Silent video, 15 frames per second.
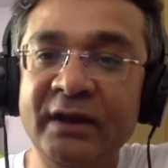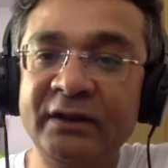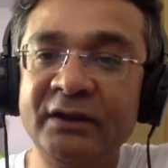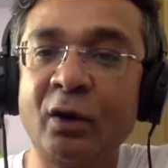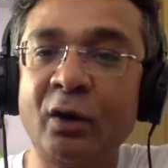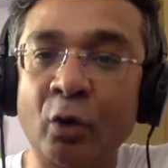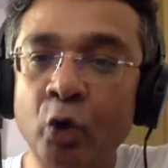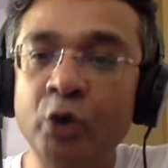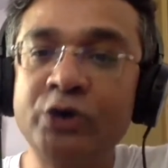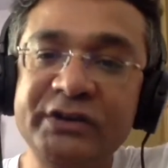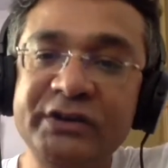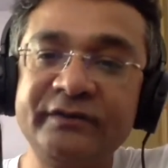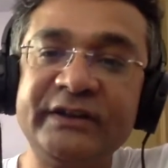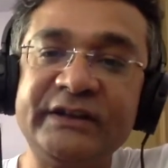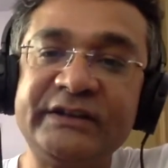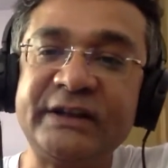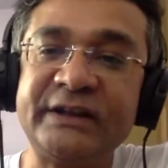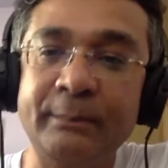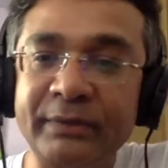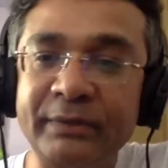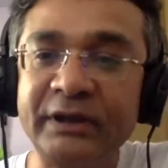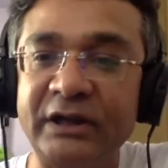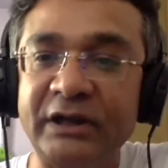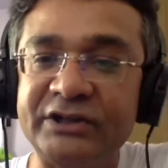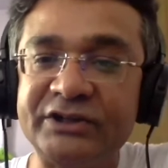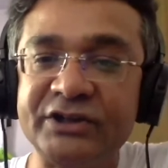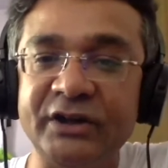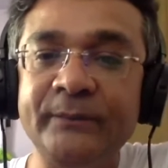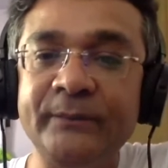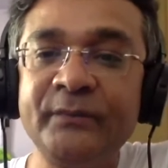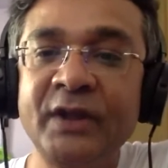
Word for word: the roots of this temple culture,